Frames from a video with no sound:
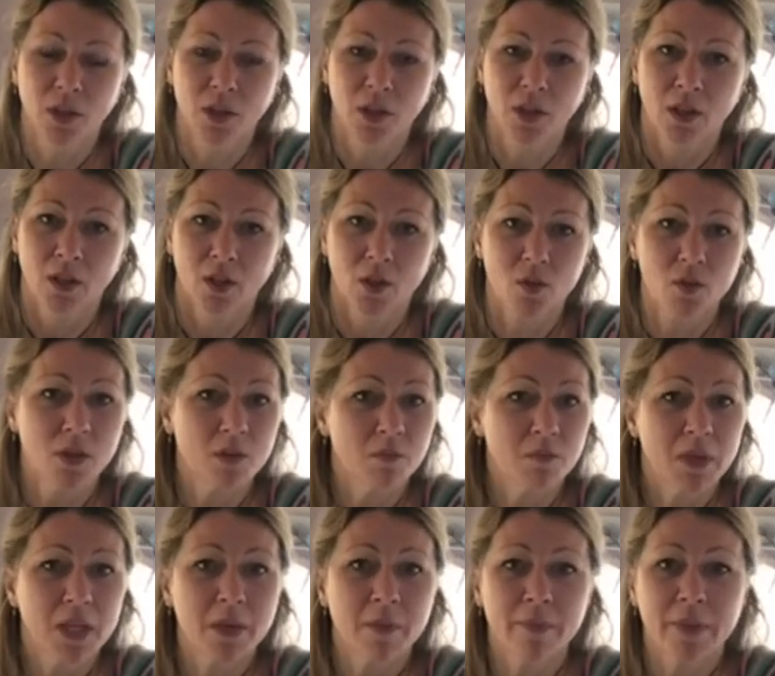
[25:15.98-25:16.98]
You can
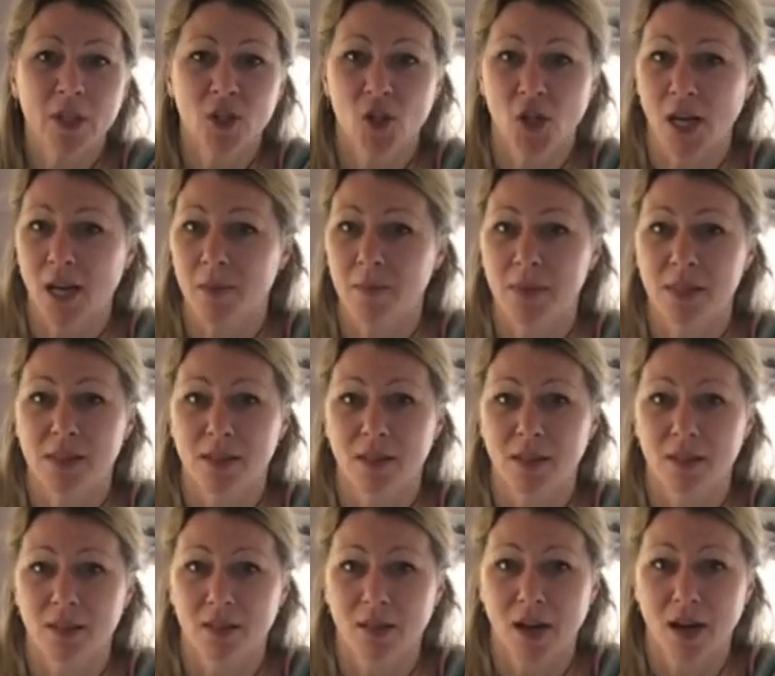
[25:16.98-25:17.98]
be in pajamas the
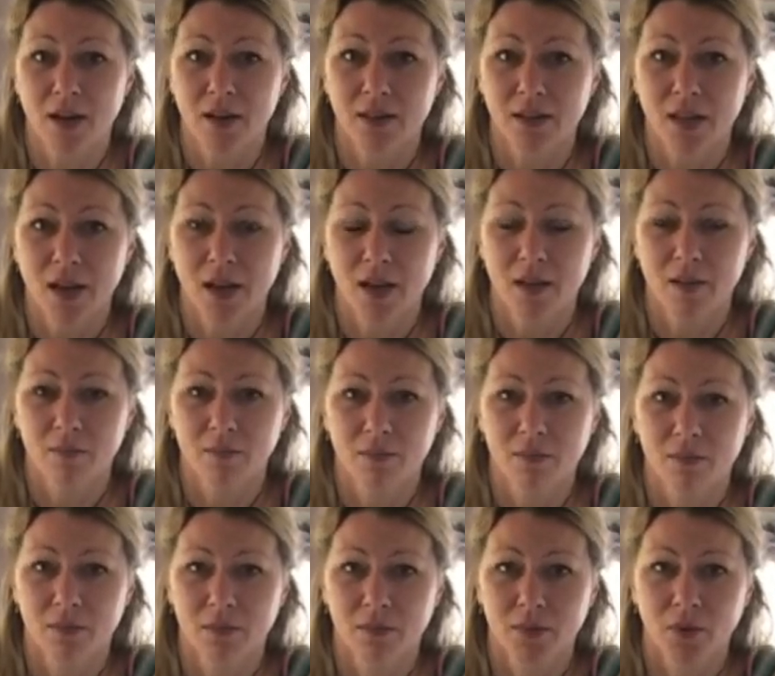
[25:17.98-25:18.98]
entire time,
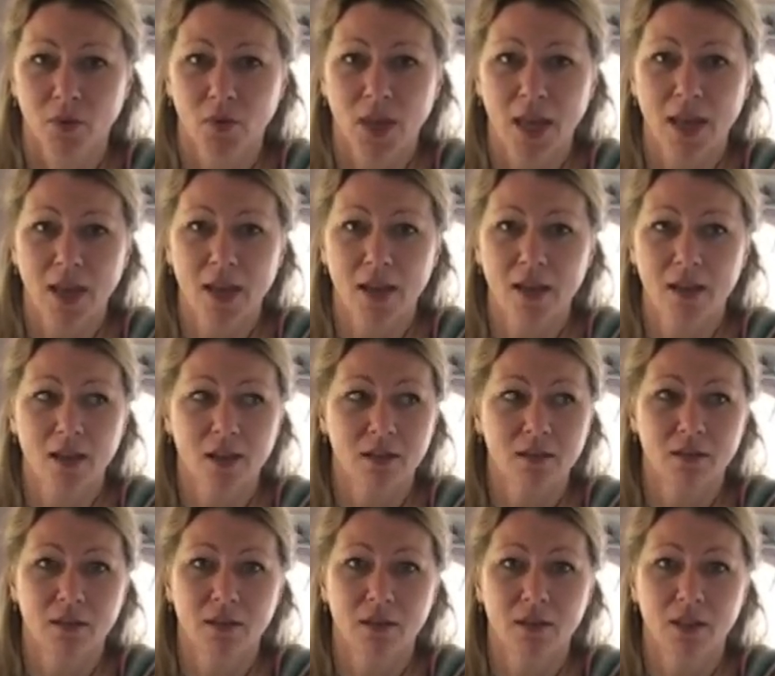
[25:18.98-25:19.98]
okay?
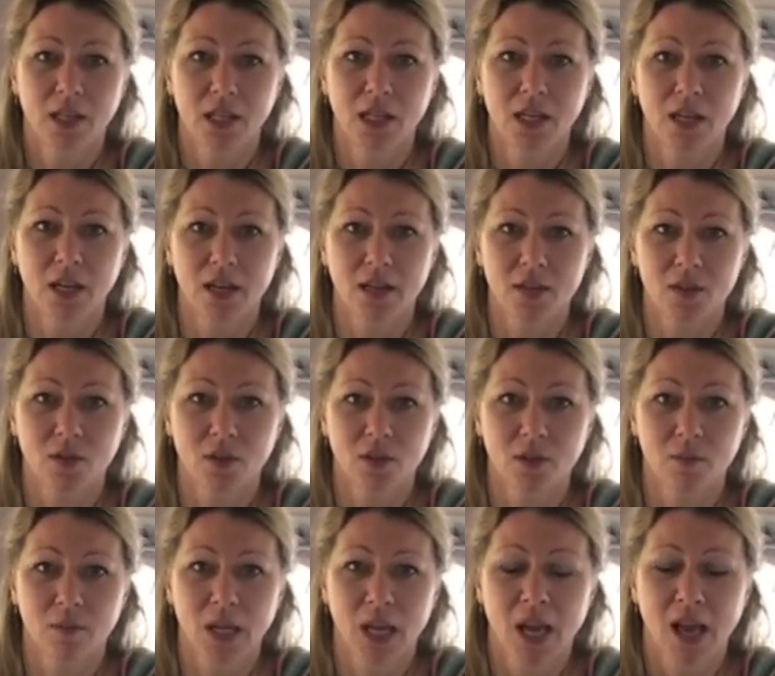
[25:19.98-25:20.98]
And eating ice
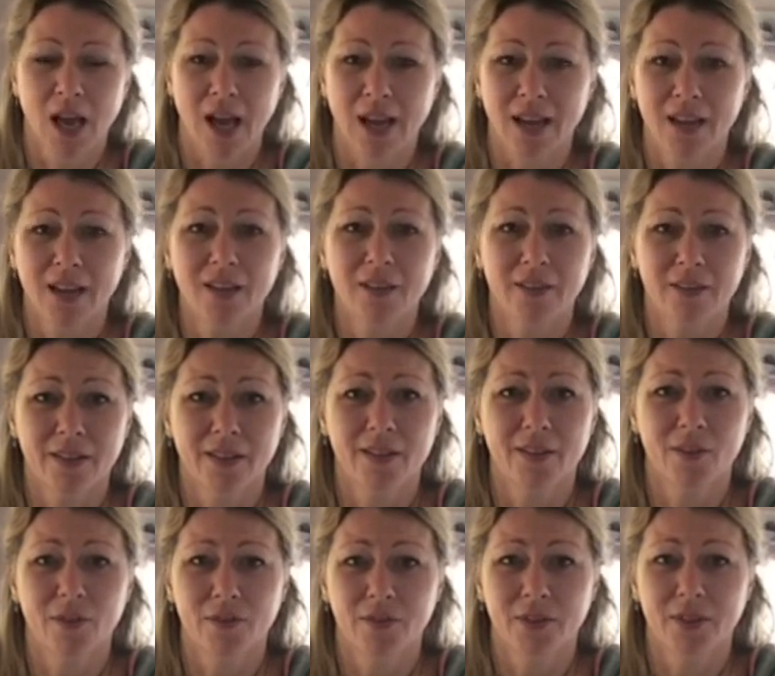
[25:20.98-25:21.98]
cream. I ate cookie
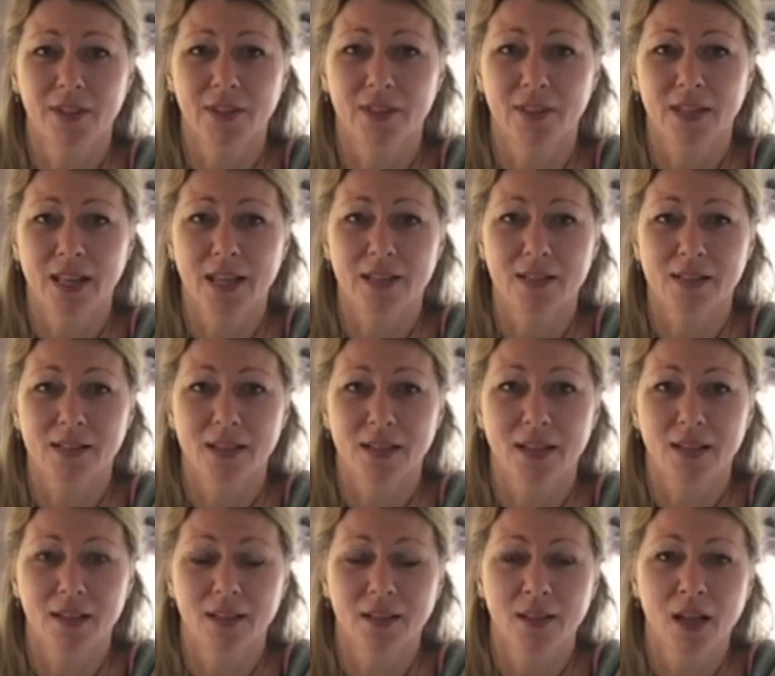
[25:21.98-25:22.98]
dough for dinner last
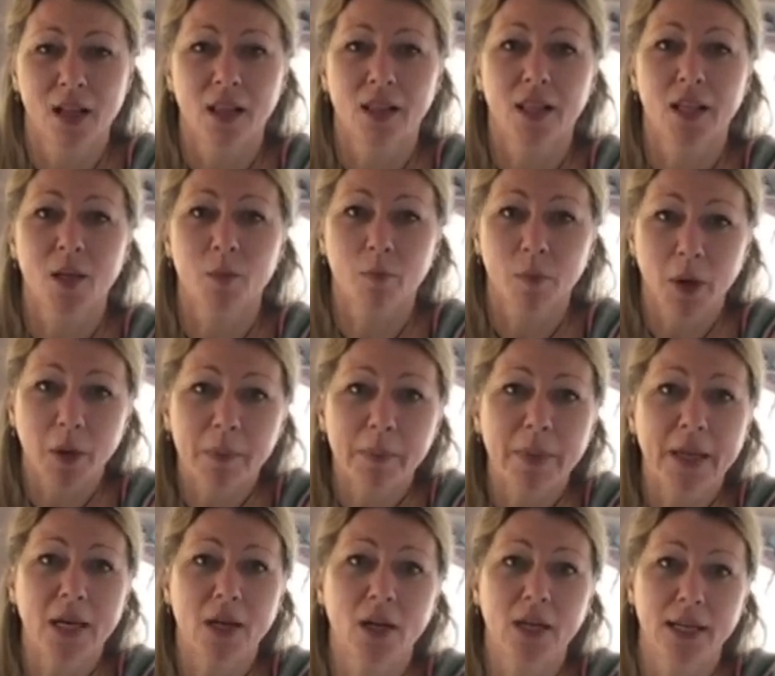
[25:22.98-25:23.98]
night, like a
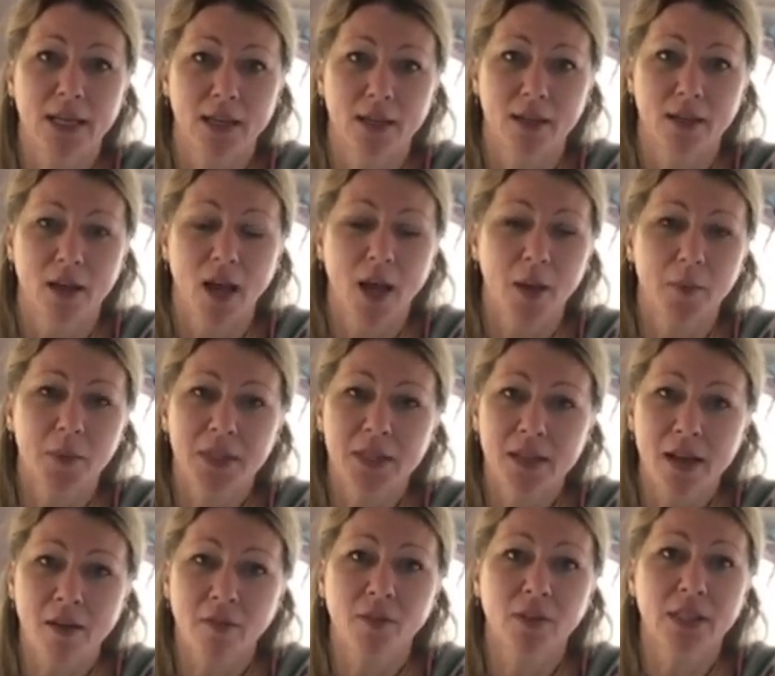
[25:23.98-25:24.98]
barbarian. I would
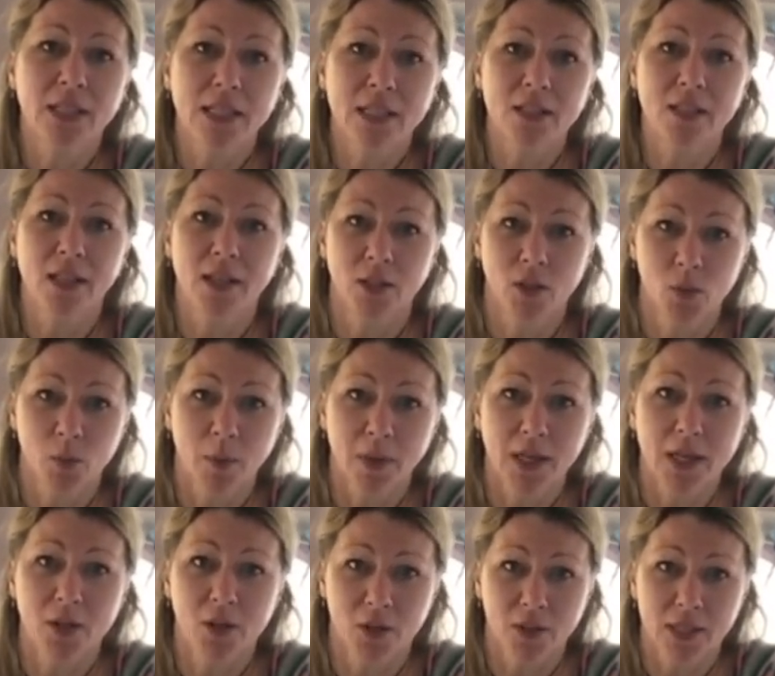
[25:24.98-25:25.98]
never eat like
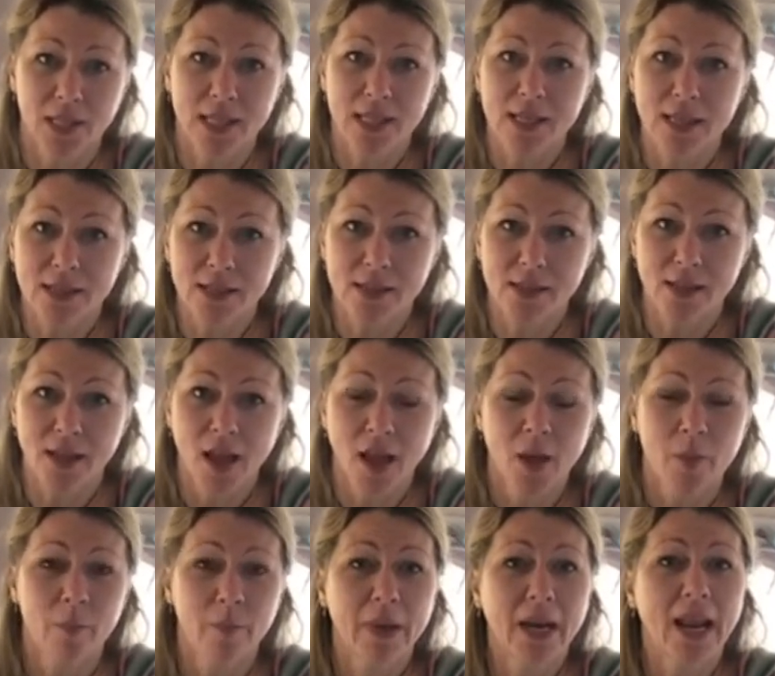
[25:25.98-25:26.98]
20 cookies,
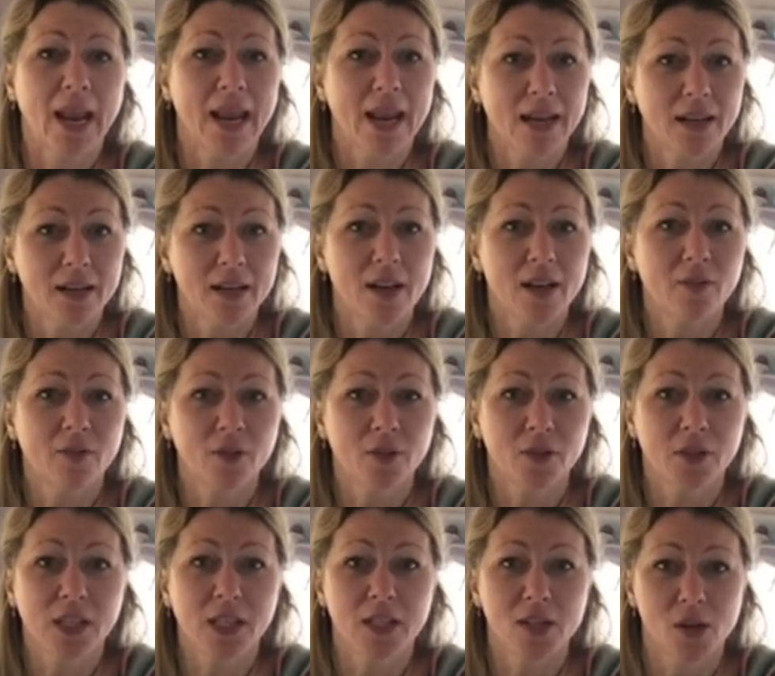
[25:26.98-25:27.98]
but I ate enough
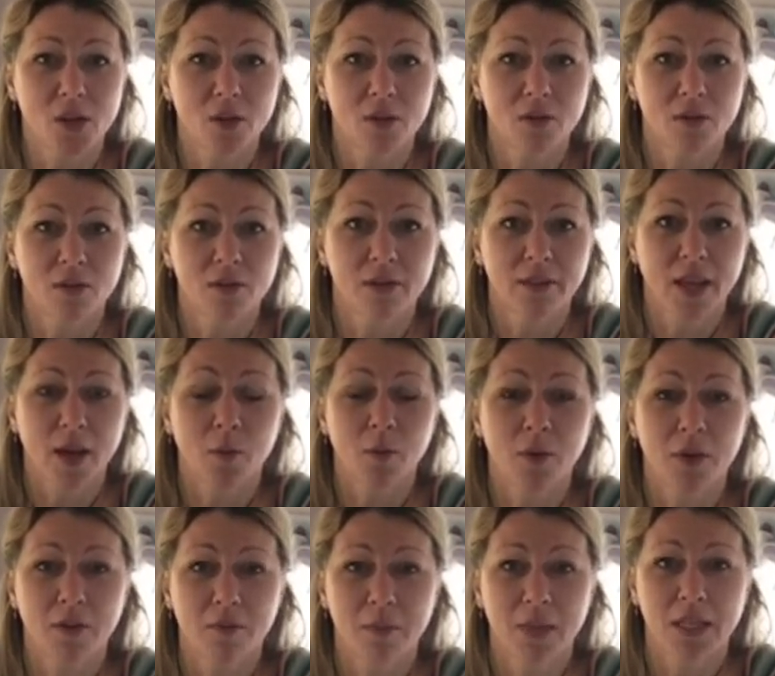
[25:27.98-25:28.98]
cookie dough that
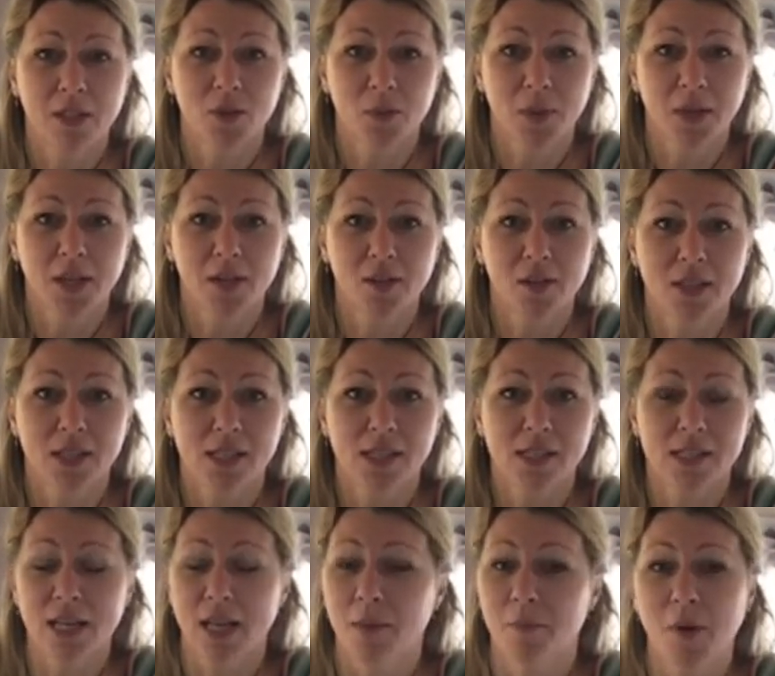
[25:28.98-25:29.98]
would have made 20
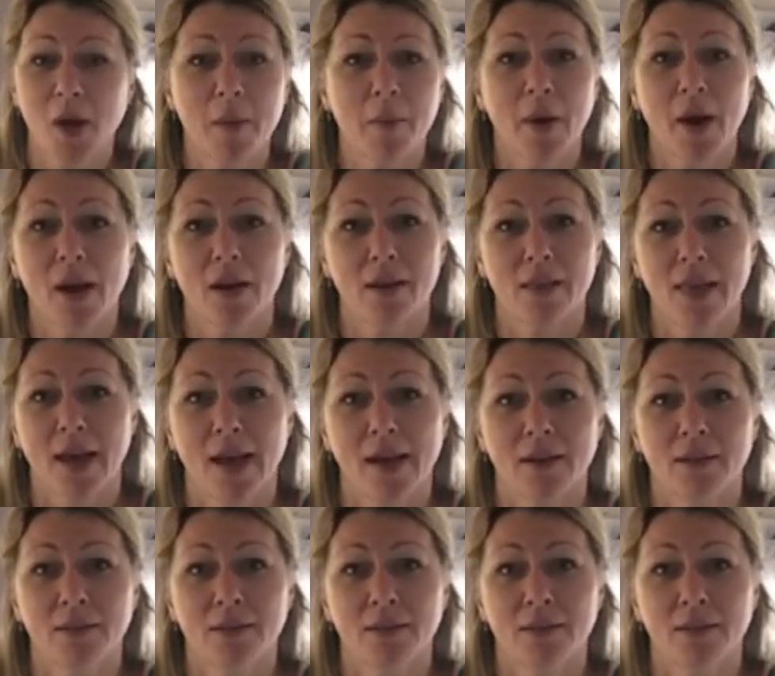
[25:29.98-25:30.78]
cookies. And I'm not proud of that.